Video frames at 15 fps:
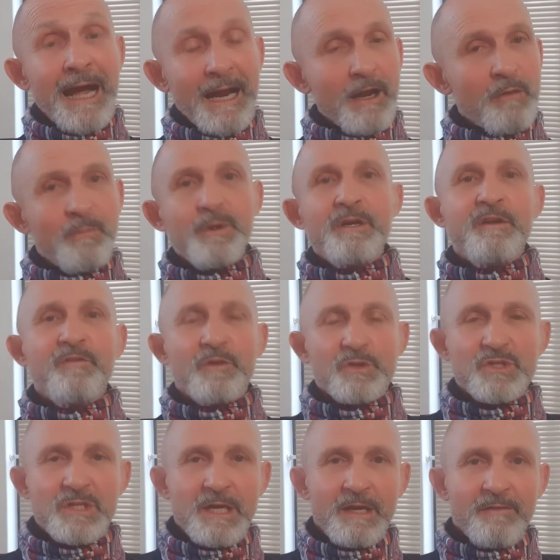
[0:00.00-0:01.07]
I don't believe you're
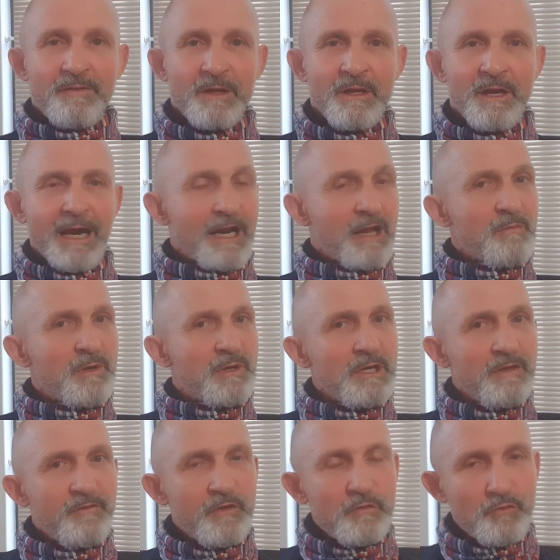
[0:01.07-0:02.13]
saved. I don't
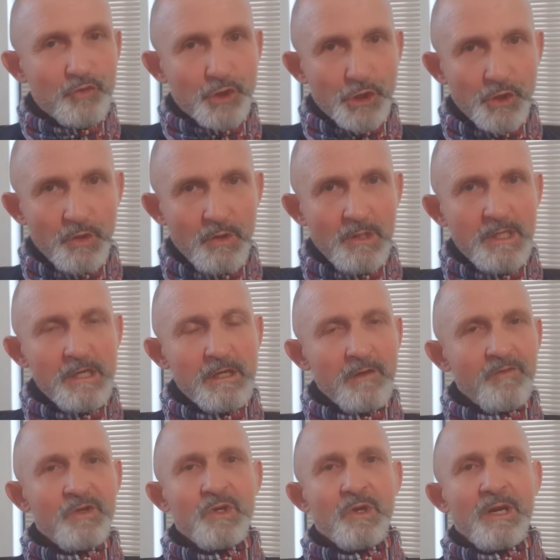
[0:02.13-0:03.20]
believe you've truly
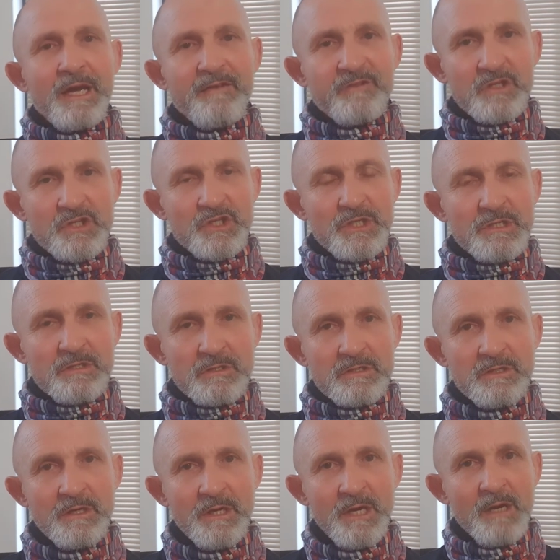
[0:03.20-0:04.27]
given your life to
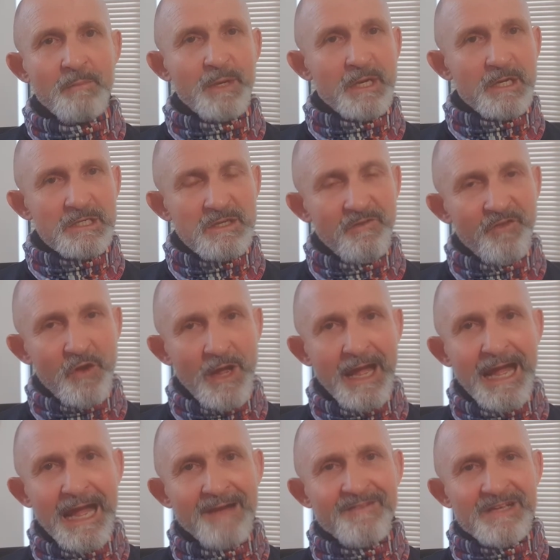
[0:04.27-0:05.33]
Jesus. Because if you
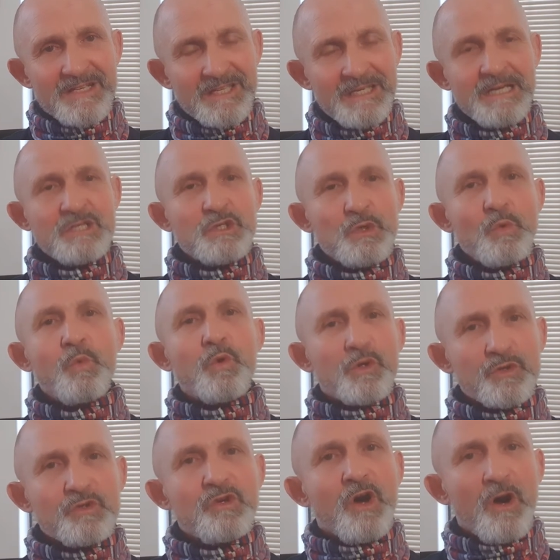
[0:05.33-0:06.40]
have, it says you
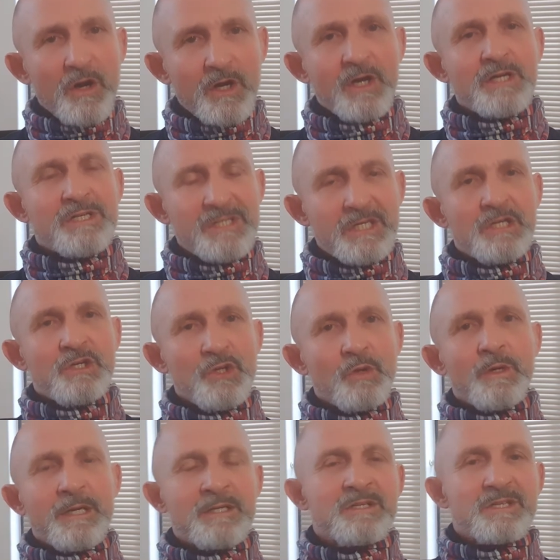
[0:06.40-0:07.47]
will not
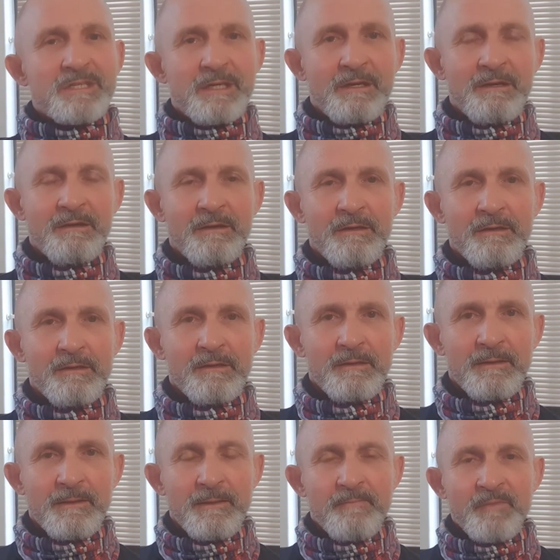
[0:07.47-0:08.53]
continue in sin.
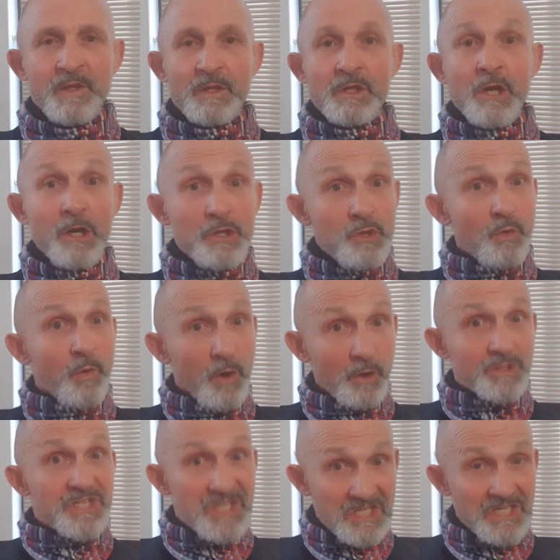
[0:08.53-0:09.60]
You know, you
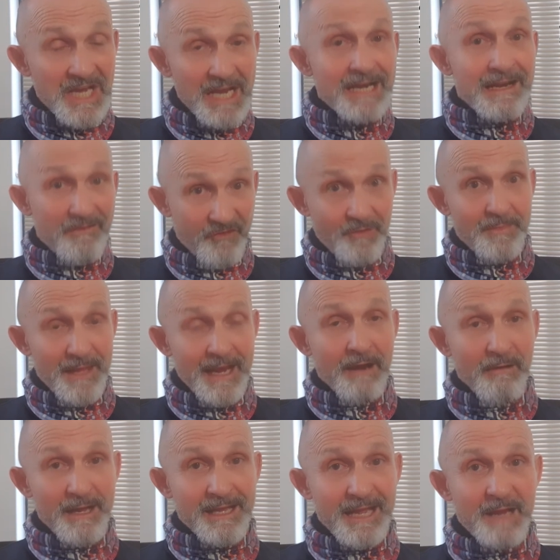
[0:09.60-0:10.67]
will sin from now
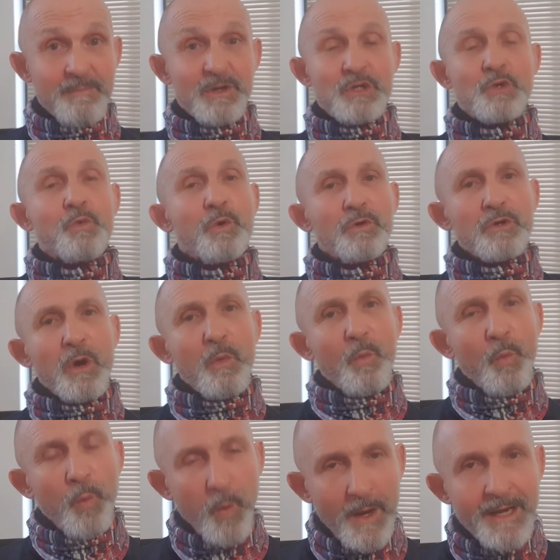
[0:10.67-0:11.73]
and again, but you will not
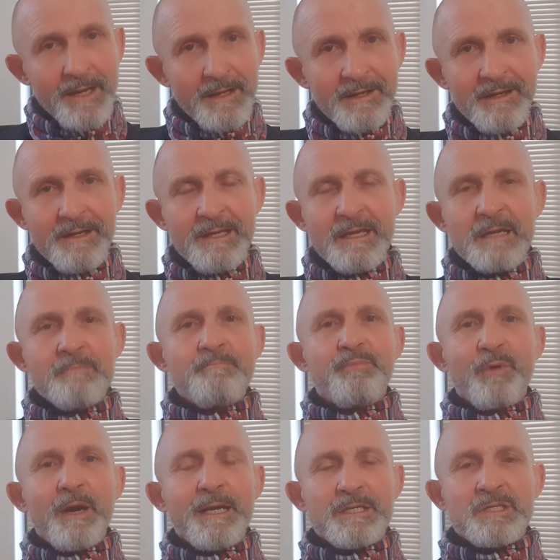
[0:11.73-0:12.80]
willingly
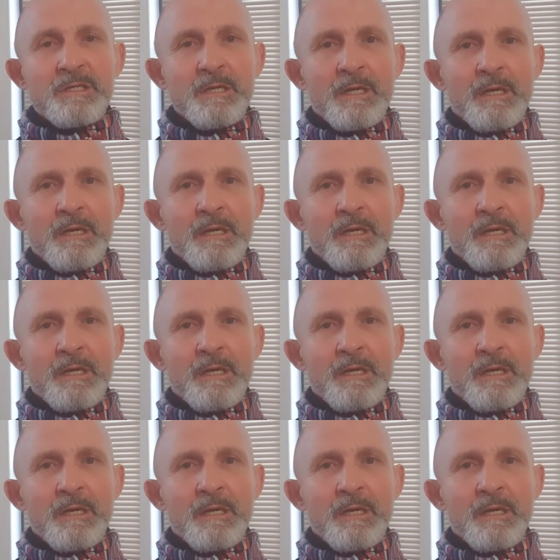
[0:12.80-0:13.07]
embrace